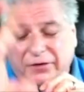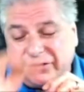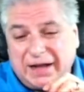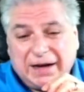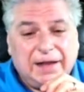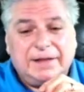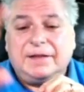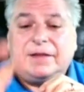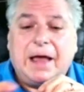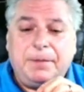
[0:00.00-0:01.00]
There's not a lot
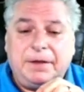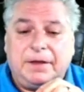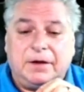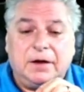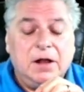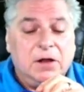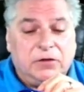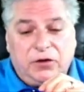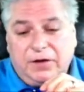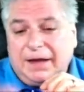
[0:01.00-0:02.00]
that's happening there.
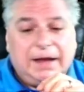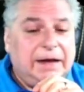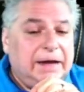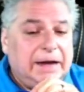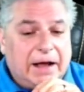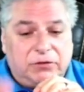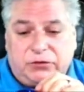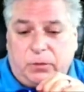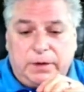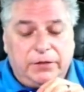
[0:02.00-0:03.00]
So you can get in and out in
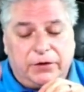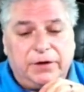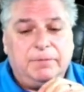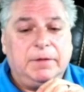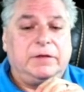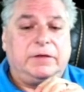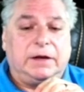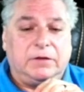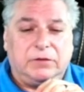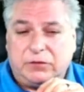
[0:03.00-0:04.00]
20, 30
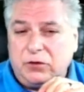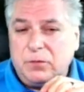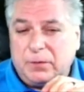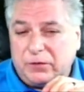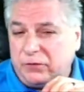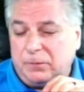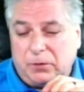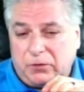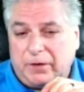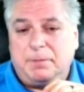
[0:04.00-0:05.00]
milliseconds. Super,
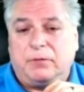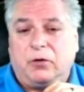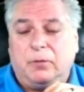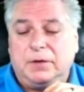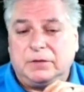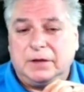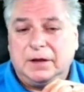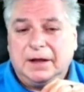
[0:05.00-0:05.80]
super great performance.